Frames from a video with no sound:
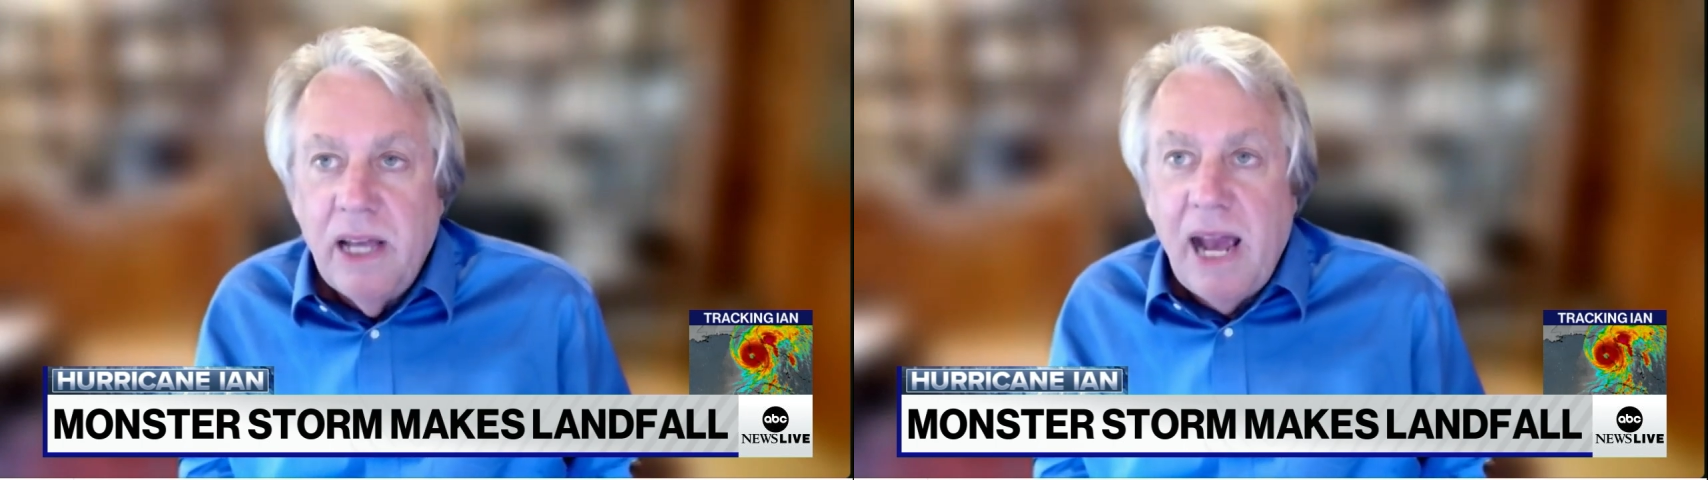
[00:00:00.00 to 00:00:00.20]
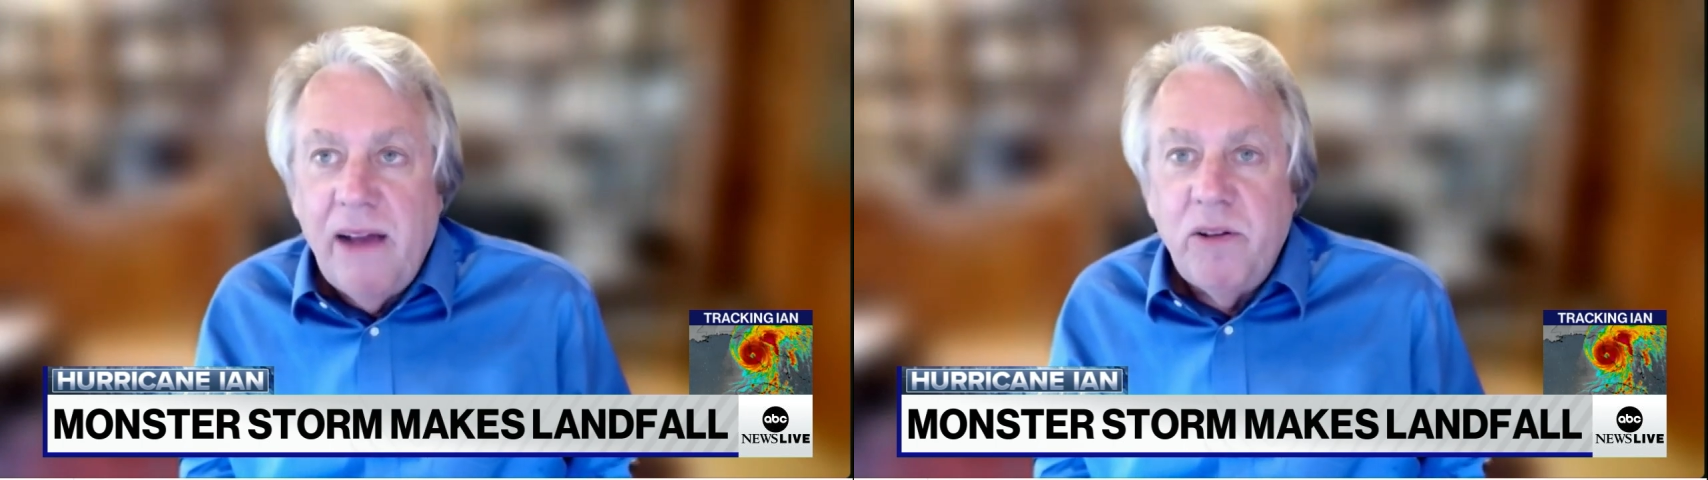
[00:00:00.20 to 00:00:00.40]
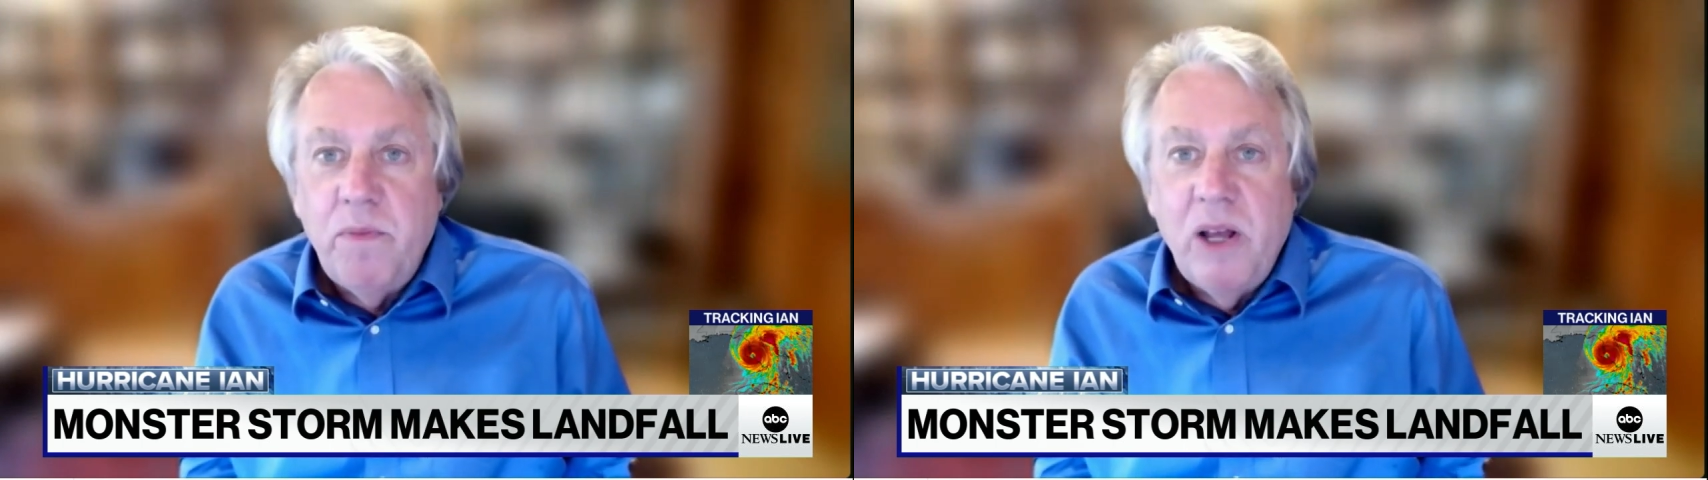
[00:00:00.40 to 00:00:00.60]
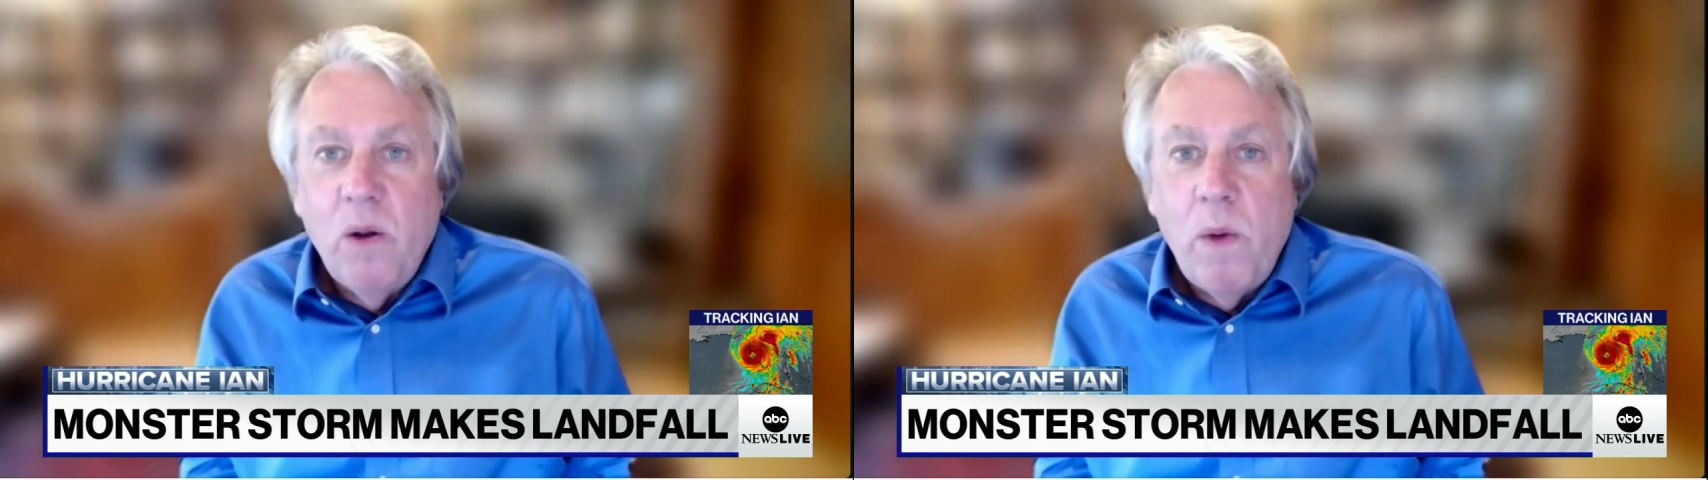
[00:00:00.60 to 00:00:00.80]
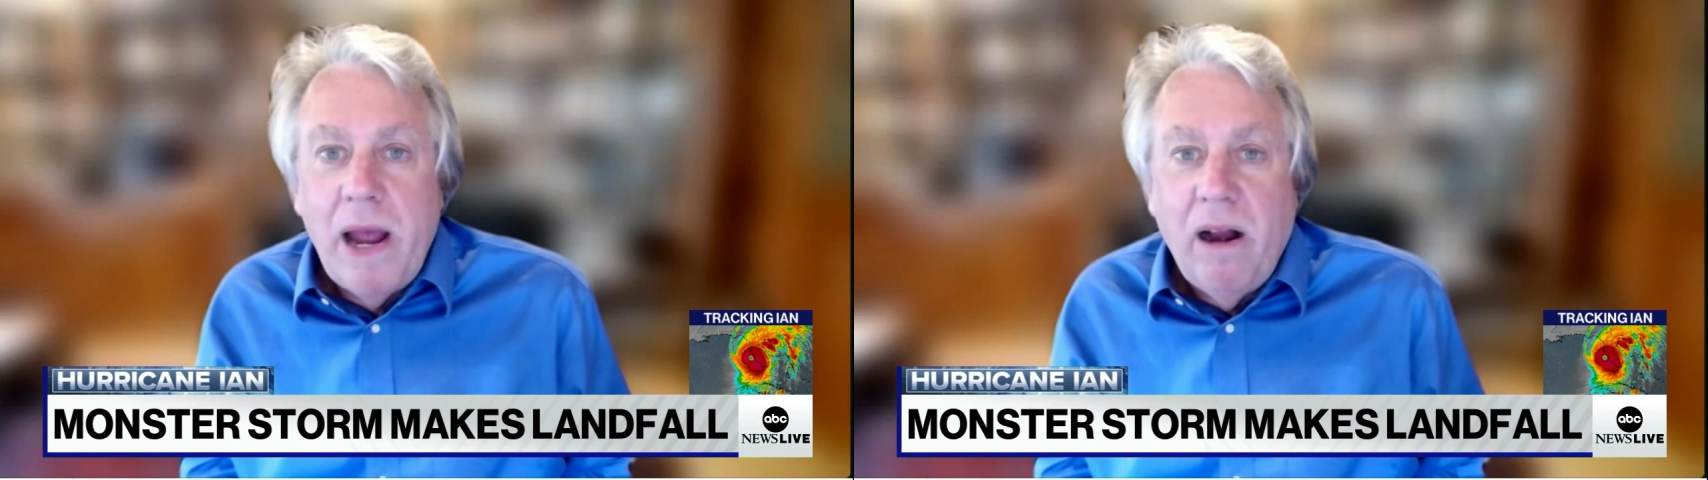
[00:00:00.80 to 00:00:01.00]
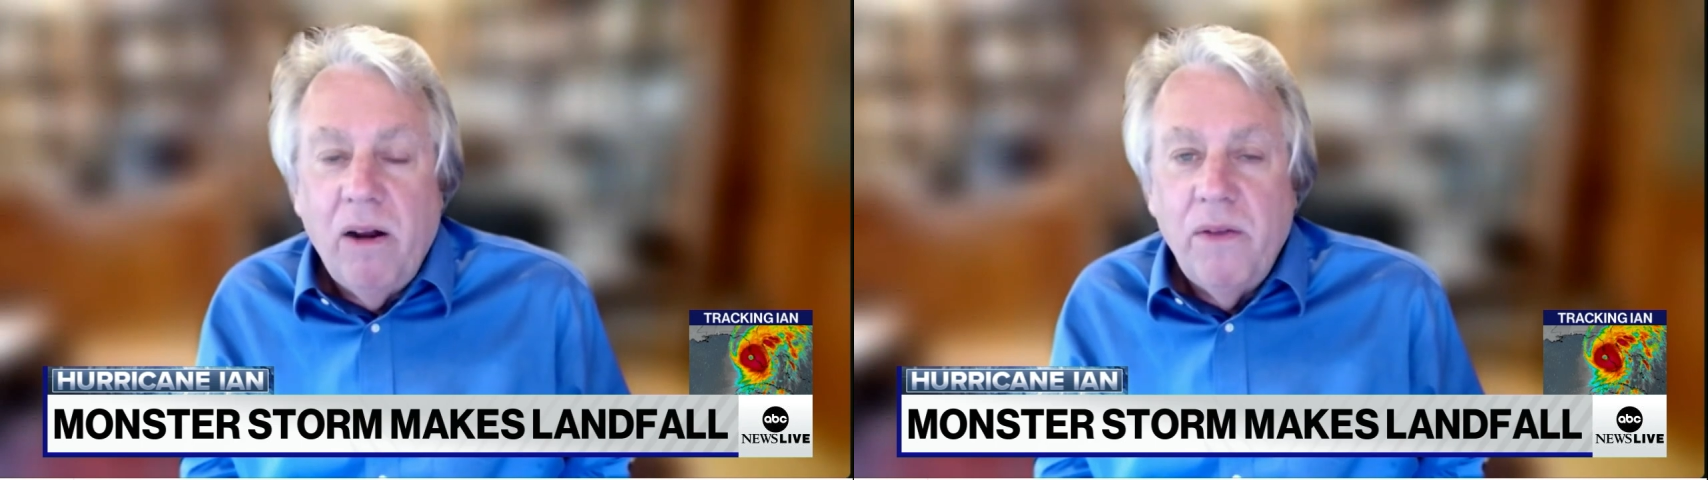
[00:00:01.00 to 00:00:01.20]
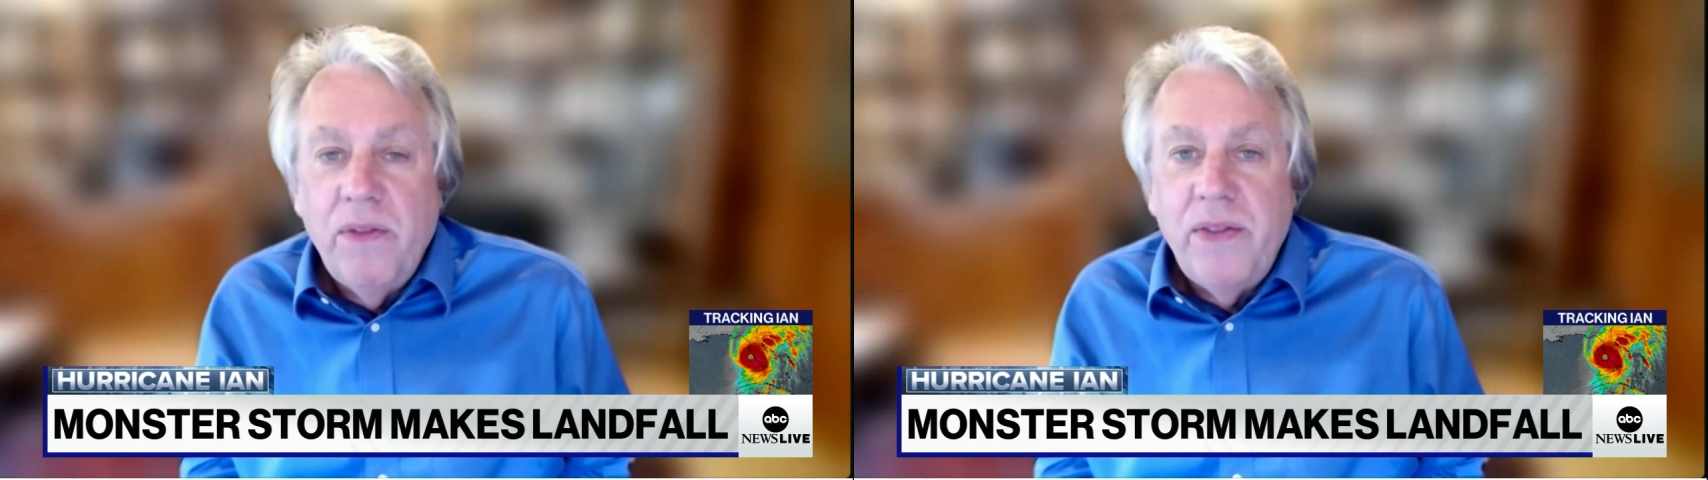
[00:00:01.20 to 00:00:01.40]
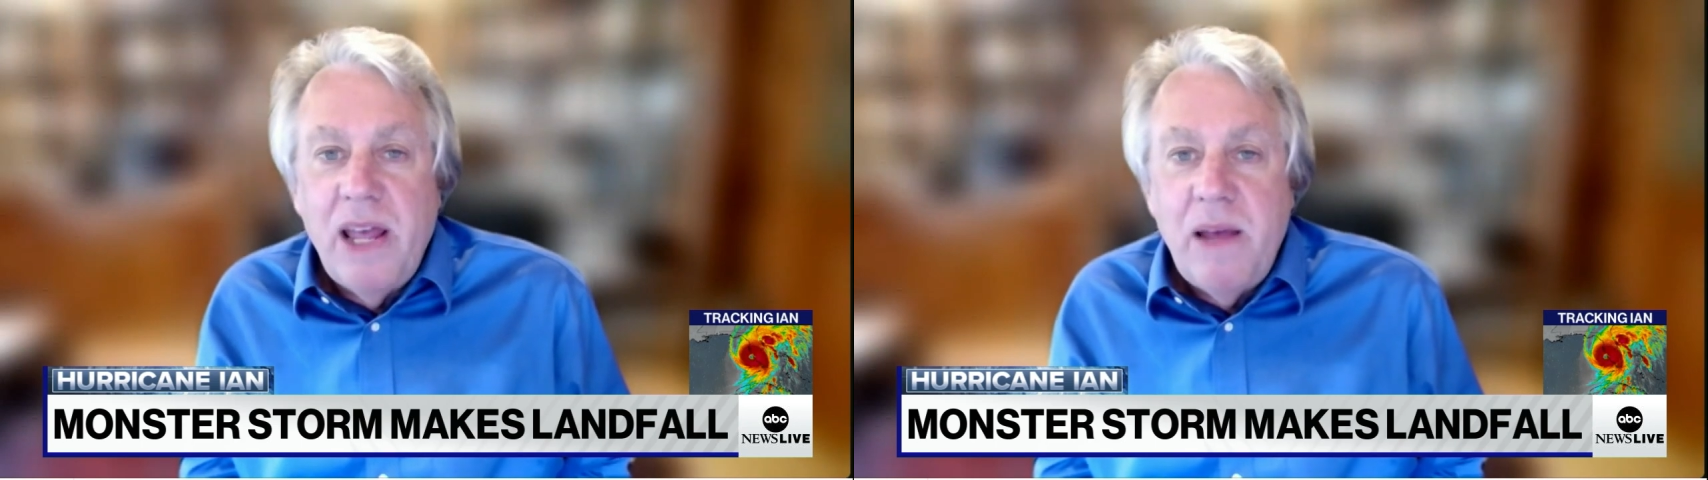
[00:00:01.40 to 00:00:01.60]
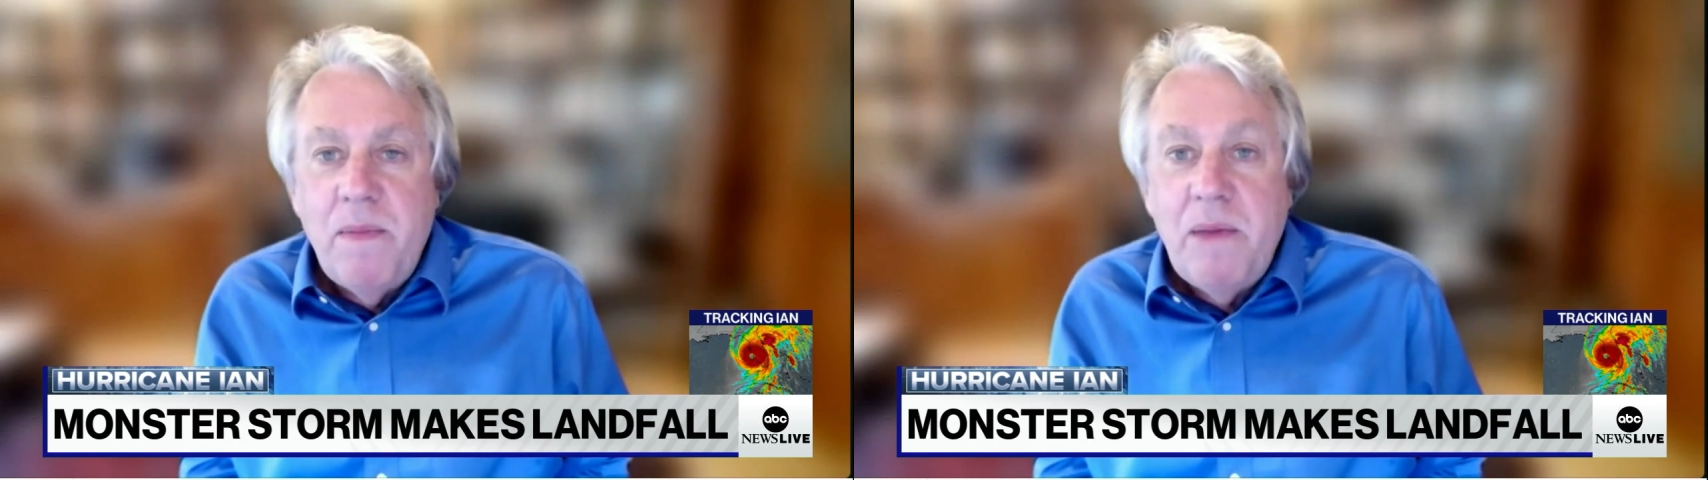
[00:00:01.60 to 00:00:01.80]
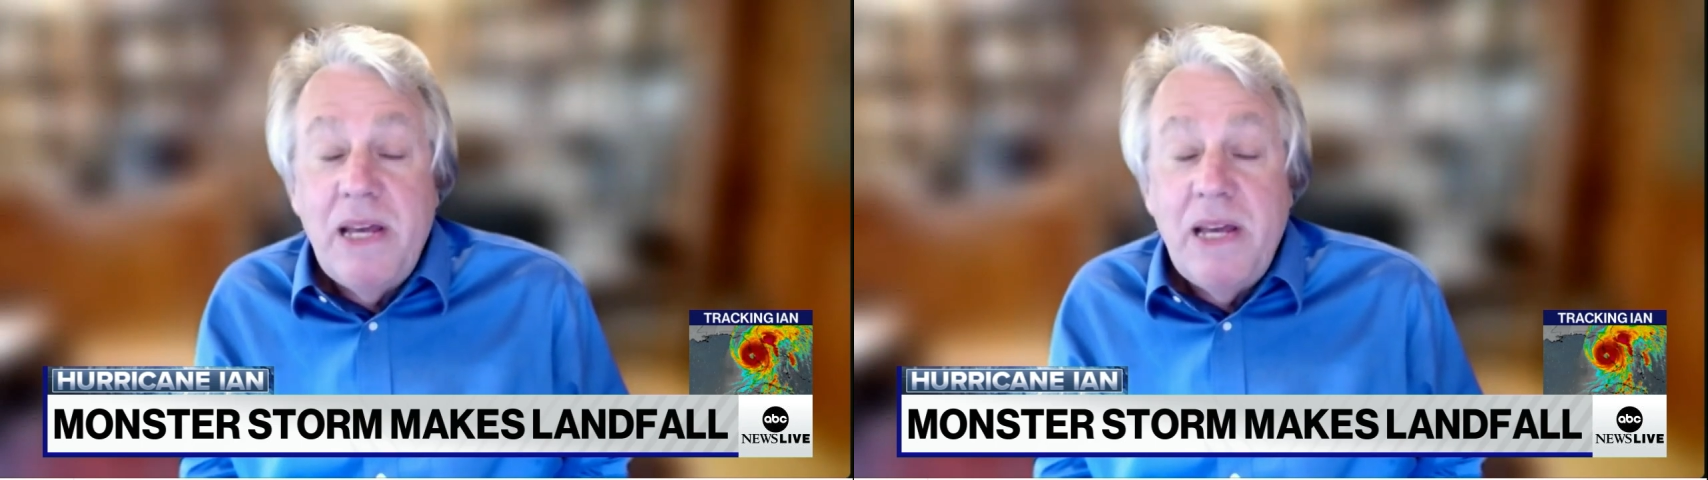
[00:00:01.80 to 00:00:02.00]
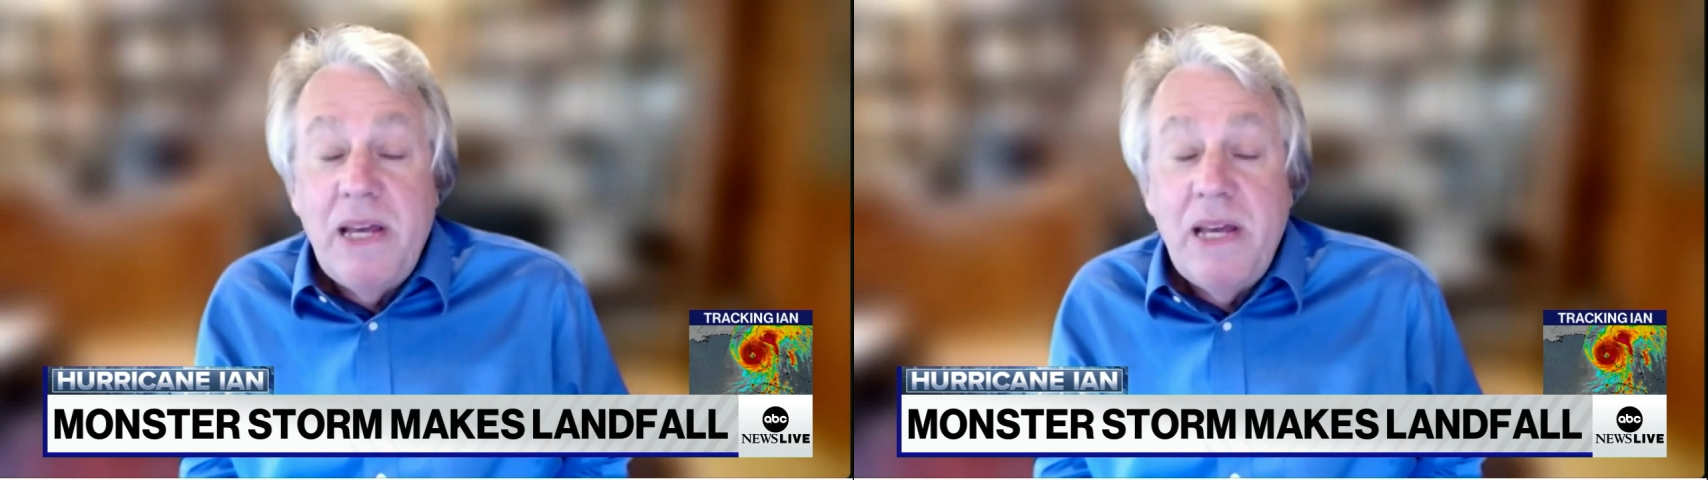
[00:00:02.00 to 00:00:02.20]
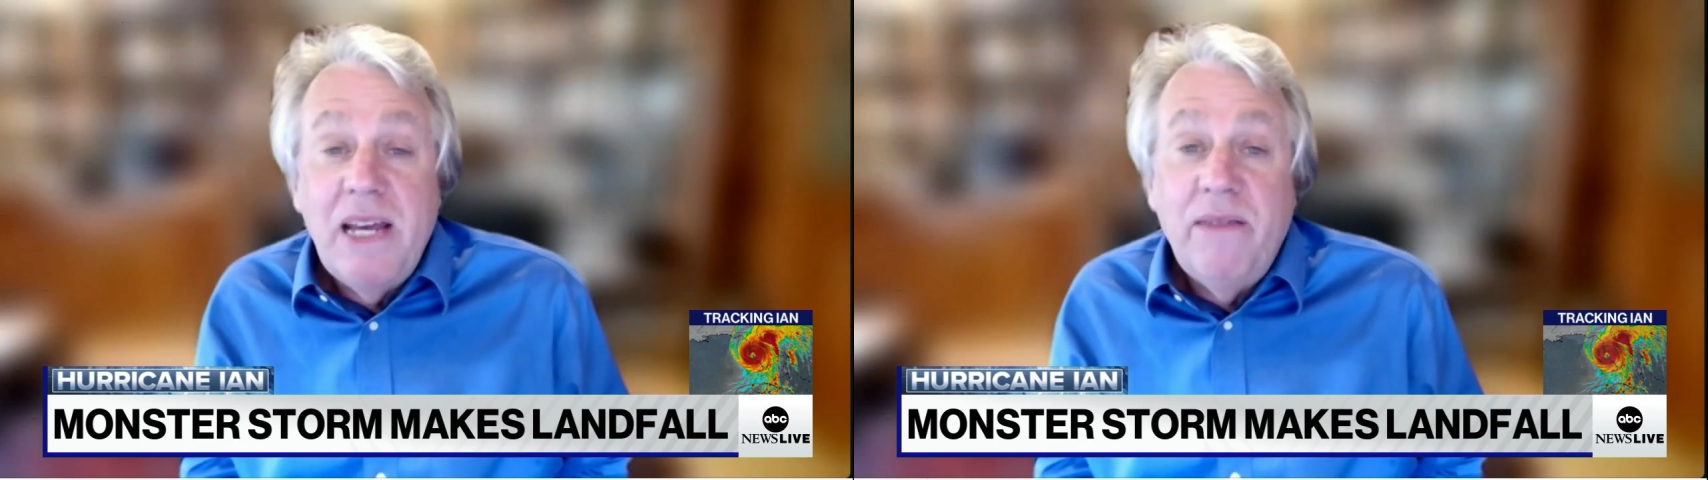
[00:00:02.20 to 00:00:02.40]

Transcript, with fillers: have to be aware that they may be